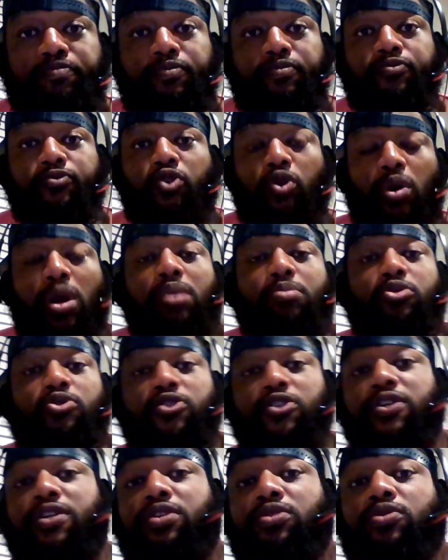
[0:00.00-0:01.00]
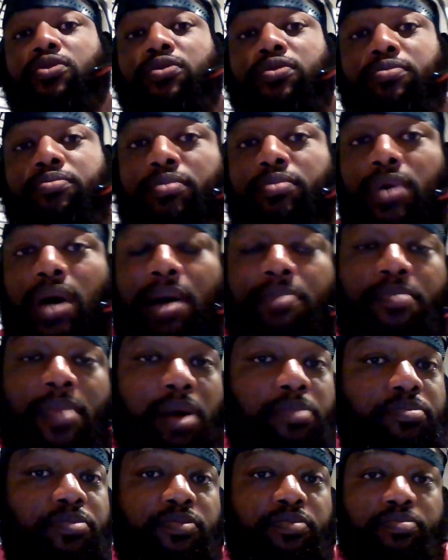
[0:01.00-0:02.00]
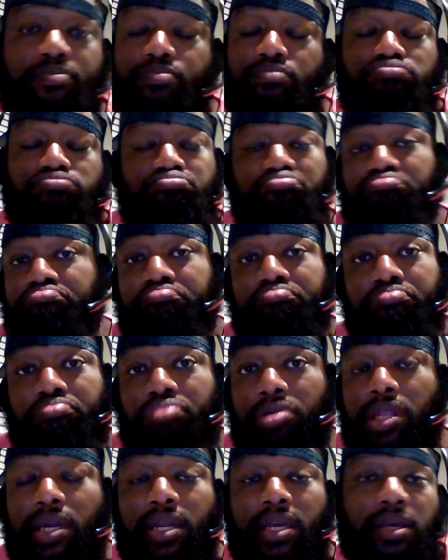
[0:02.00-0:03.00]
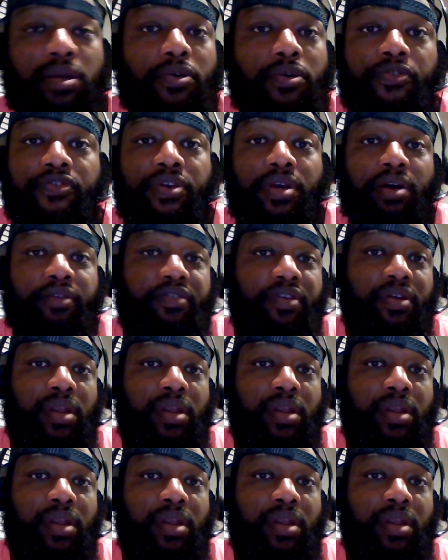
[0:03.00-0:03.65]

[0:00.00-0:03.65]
We're able to ignore them. I'm plenty guilty of it.